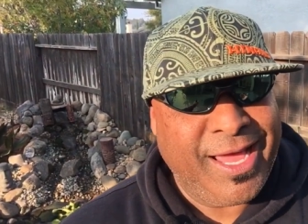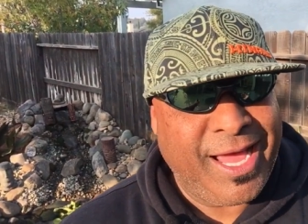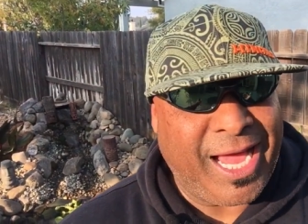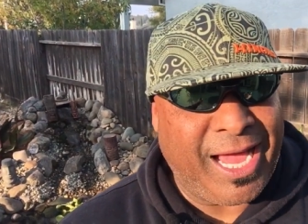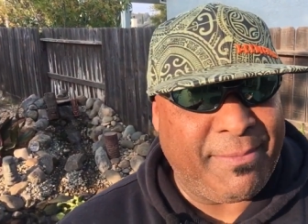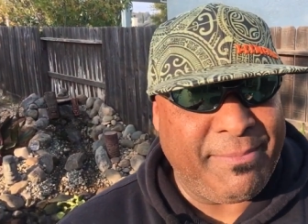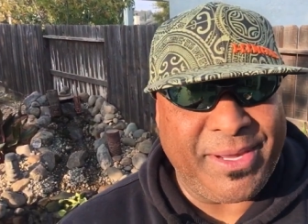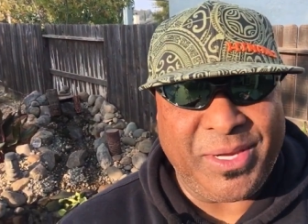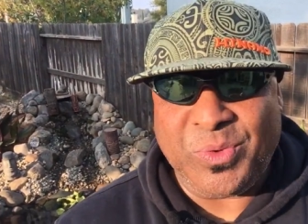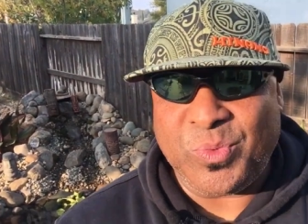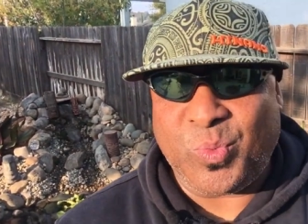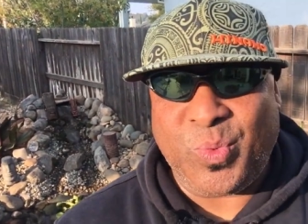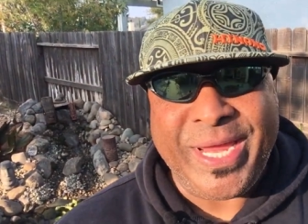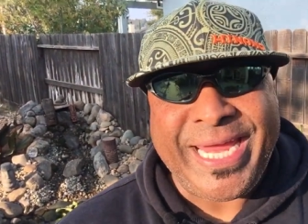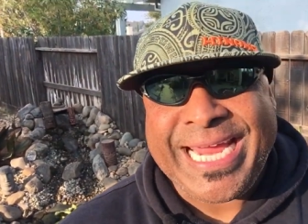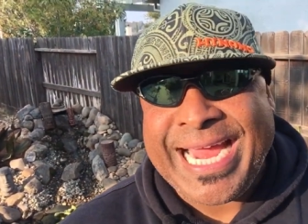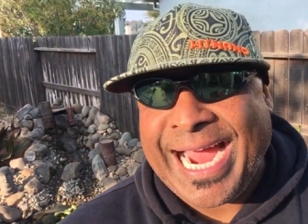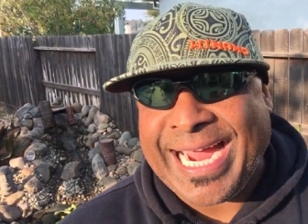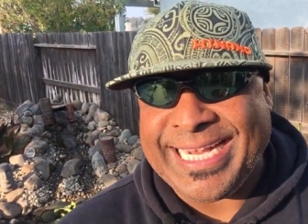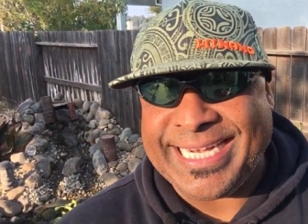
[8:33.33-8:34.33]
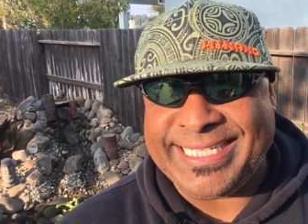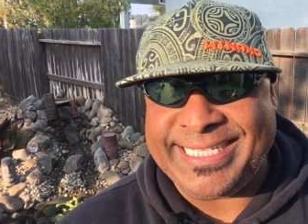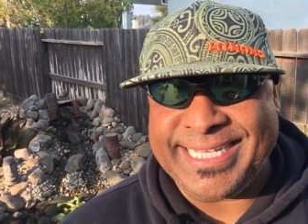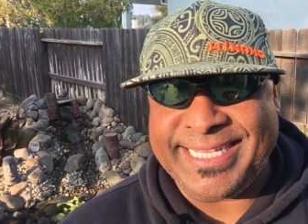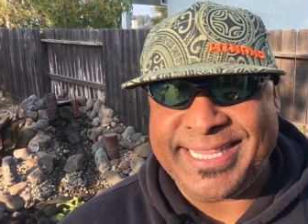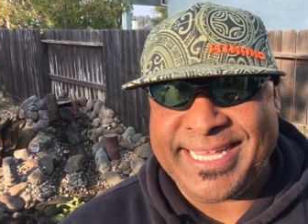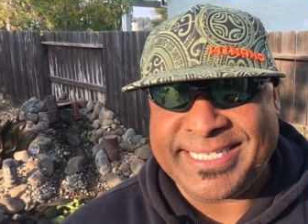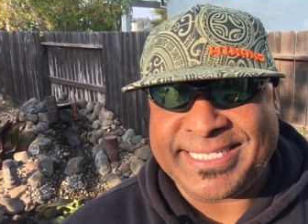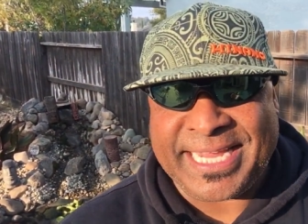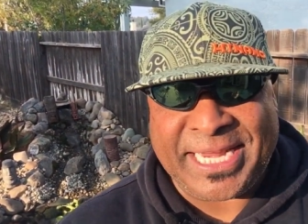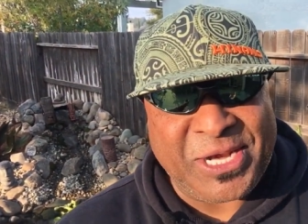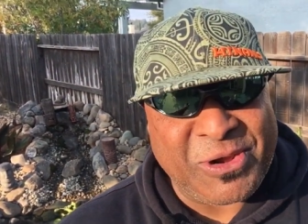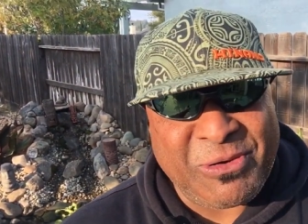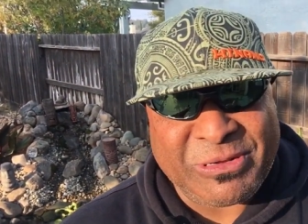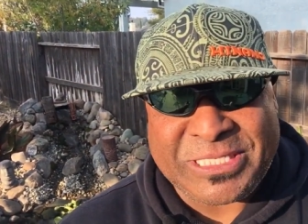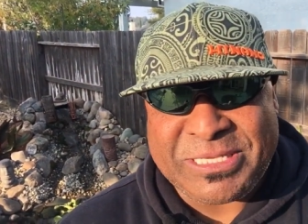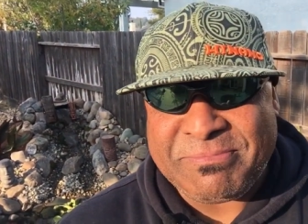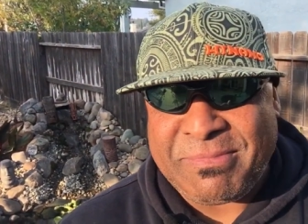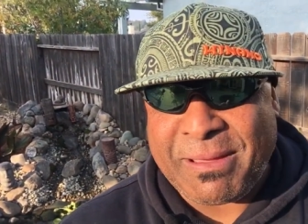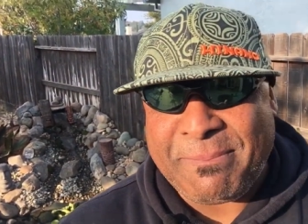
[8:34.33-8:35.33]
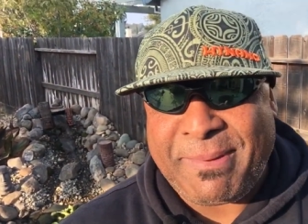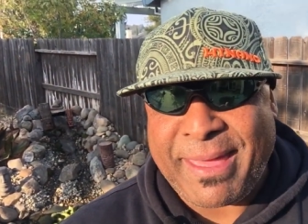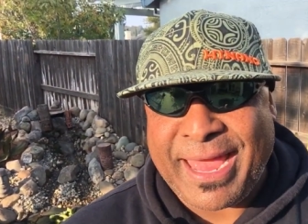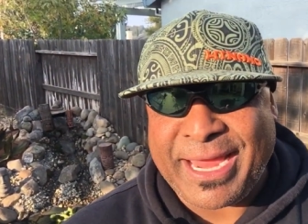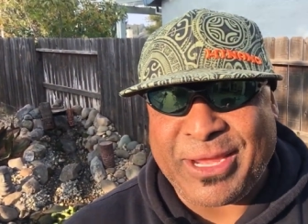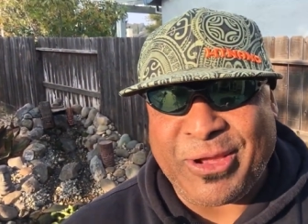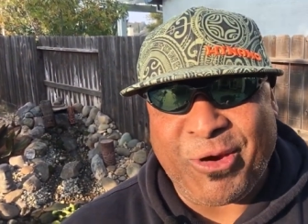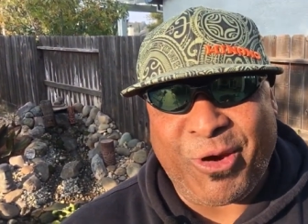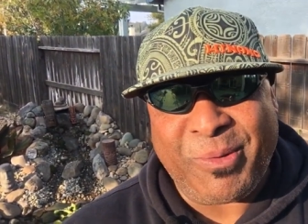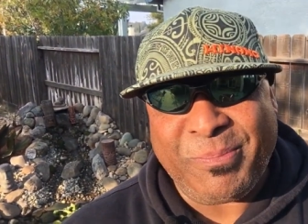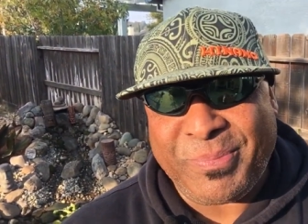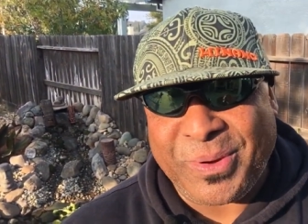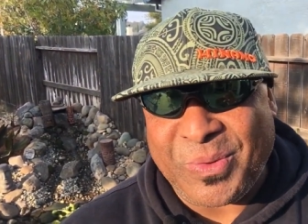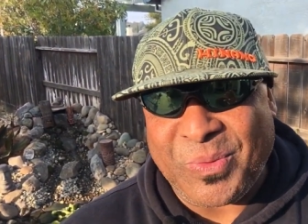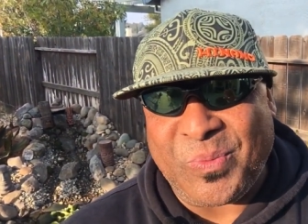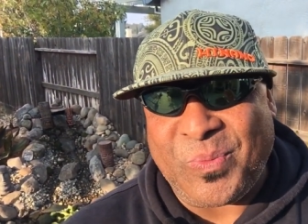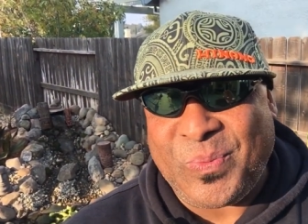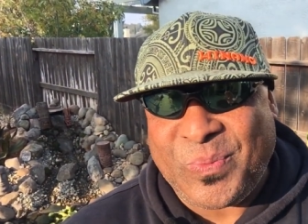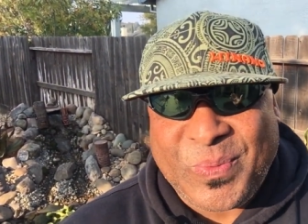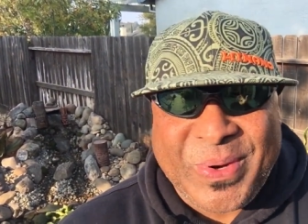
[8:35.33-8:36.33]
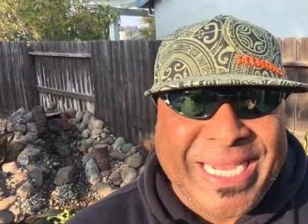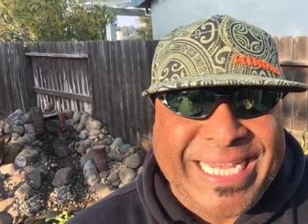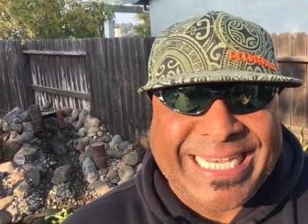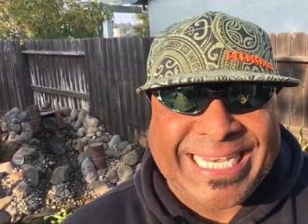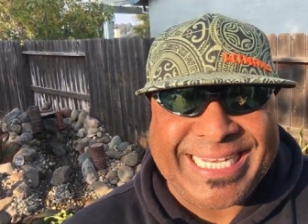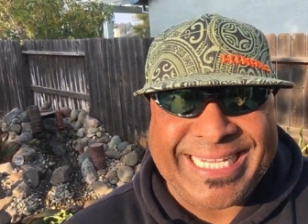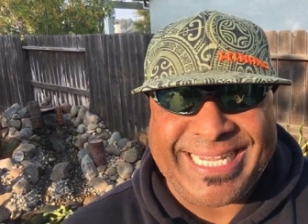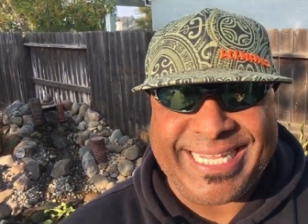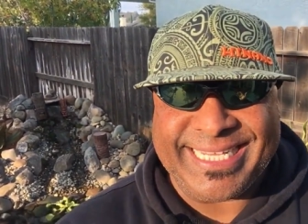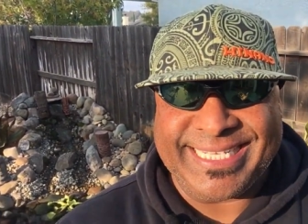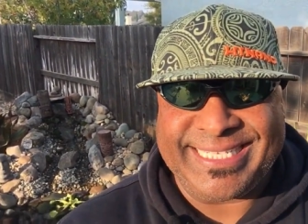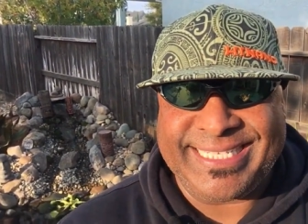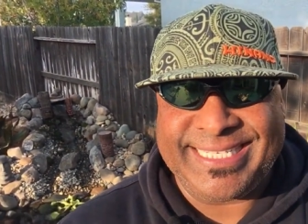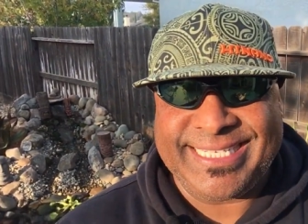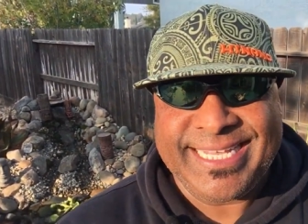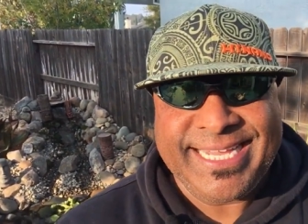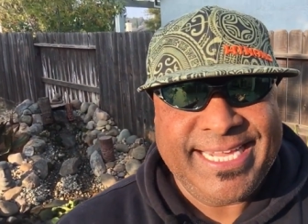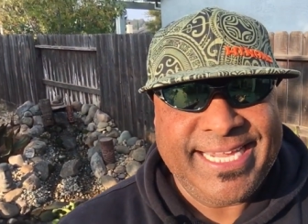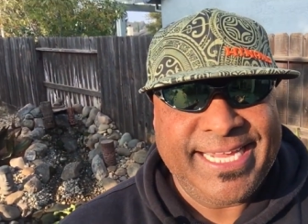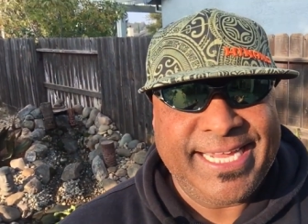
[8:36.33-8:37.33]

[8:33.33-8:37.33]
I mean, we kind of did this. I know it's in my backyard, but we did this.